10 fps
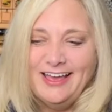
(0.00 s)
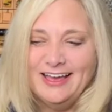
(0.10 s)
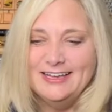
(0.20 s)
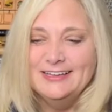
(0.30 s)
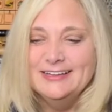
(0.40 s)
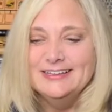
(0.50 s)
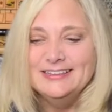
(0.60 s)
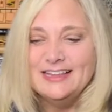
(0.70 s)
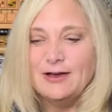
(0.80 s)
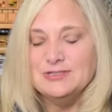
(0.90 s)
And
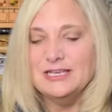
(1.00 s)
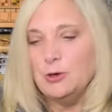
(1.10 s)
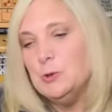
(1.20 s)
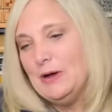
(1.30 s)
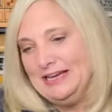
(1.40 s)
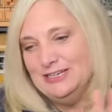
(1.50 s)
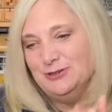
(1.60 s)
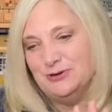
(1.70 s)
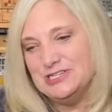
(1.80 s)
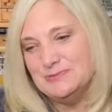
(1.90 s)
I was like, ooh, I gotta
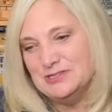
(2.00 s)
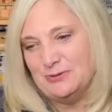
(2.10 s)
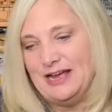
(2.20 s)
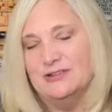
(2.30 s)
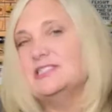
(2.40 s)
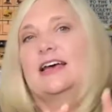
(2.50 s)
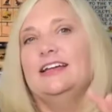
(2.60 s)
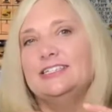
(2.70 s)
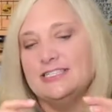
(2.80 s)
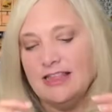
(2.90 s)
do Christmas rounds.
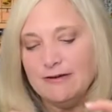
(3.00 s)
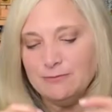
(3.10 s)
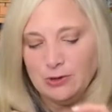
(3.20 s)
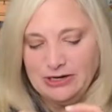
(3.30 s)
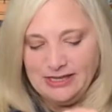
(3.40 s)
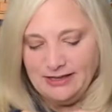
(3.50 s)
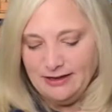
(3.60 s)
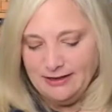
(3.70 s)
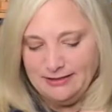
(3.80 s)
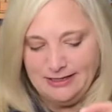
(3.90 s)
I just love working
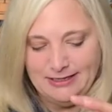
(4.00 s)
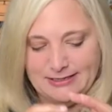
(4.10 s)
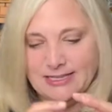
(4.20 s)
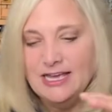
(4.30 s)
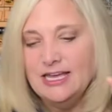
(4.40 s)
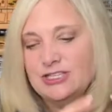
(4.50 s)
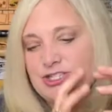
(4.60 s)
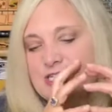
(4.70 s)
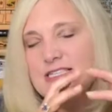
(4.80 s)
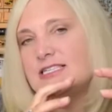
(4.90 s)
on these. It's
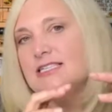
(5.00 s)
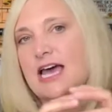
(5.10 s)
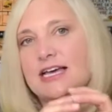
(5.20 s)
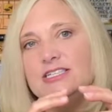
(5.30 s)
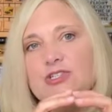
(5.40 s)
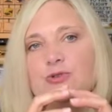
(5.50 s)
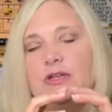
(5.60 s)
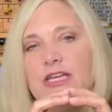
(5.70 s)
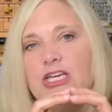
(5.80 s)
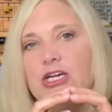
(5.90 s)
just the size is
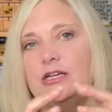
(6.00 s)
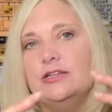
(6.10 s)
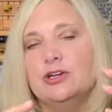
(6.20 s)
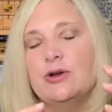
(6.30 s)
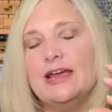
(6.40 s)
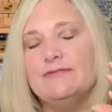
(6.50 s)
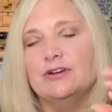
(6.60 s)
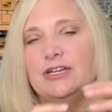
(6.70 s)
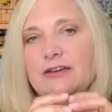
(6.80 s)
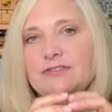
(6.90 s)
really good. They're great for
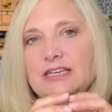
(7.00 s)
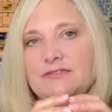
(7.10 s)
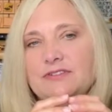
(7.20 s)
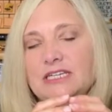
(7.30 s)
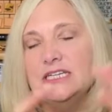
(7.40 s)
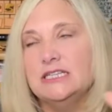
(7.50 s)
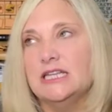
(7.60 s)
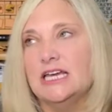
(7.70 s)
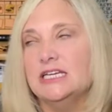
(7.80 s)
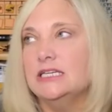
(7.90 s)
gift gifting.
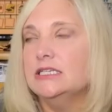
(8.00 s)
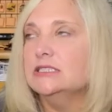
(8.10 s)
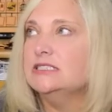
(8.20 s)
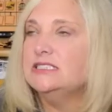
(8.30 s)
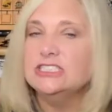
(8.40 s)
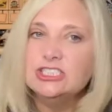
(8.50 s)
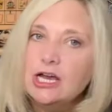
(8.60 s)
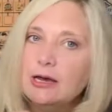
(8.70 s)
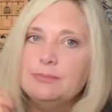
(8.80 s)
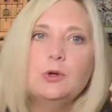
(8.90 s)
They stitch
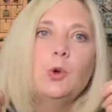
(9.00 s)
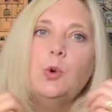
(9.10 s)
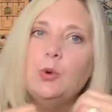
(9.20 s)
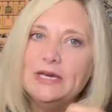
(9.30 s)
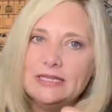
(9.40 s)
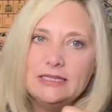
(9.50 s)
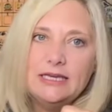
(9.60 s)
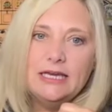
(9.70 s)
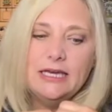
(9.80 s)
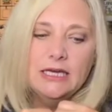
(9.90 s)
up
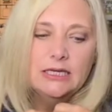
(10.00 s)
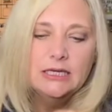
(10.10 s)
quickly.